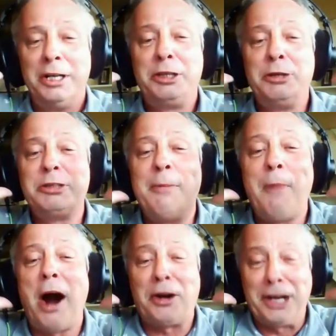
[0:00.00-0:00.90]
She was a
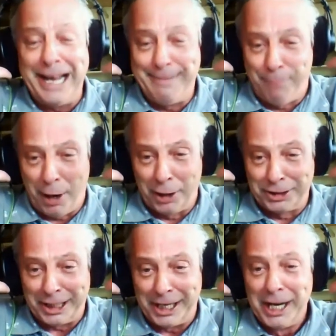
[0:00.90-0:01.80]
marketing
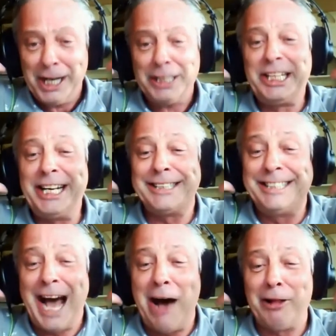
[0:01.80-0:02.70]
person. She is
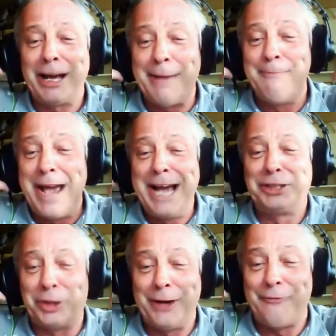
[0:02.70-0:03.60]
now like a
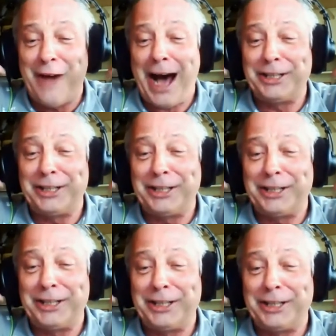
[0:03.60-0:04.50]
major advisor
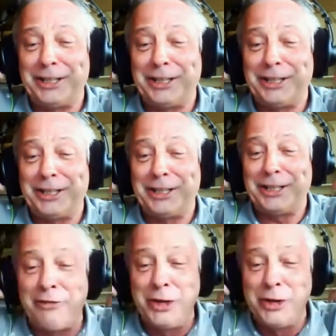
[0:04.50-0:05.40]
to the President
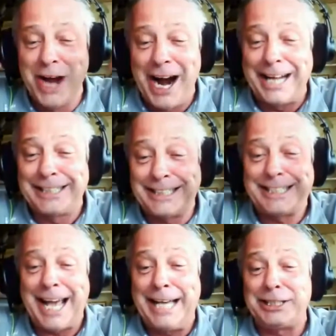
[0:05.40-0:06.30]
of the United
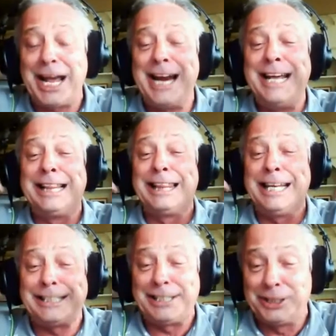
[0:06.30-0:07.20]
States, and he
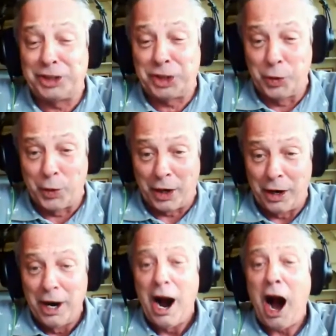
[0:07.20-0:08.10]
listens to her.
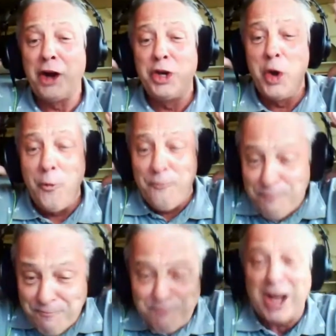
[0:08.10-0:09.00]
Are
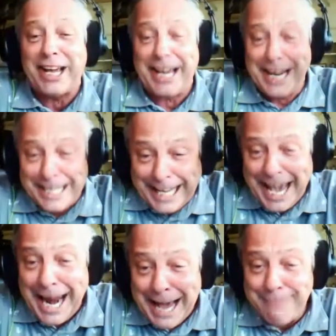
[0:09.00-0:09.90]
you freaking
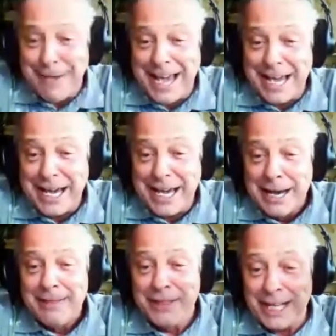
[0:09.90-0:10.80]
kidding me?
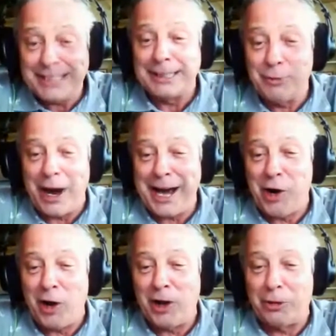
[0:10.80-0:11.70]
This is why I
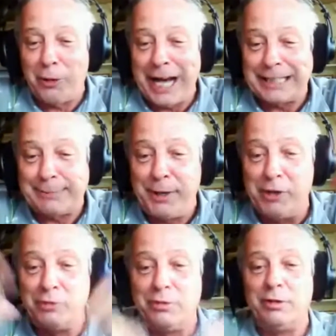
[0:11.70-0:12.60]
call her
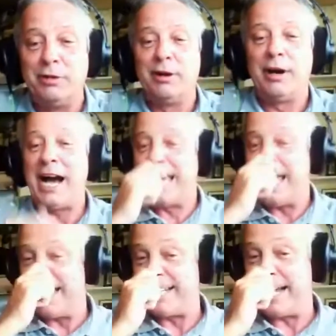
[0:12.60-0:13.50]
Rasputin. I
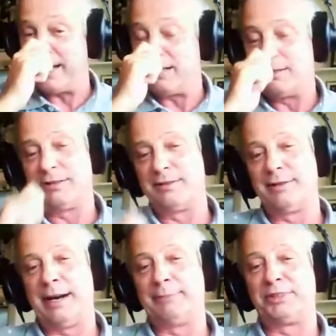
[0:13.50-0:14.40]
can't take it.
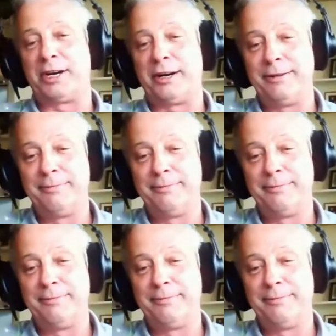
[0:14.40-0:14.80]
I'm sorry.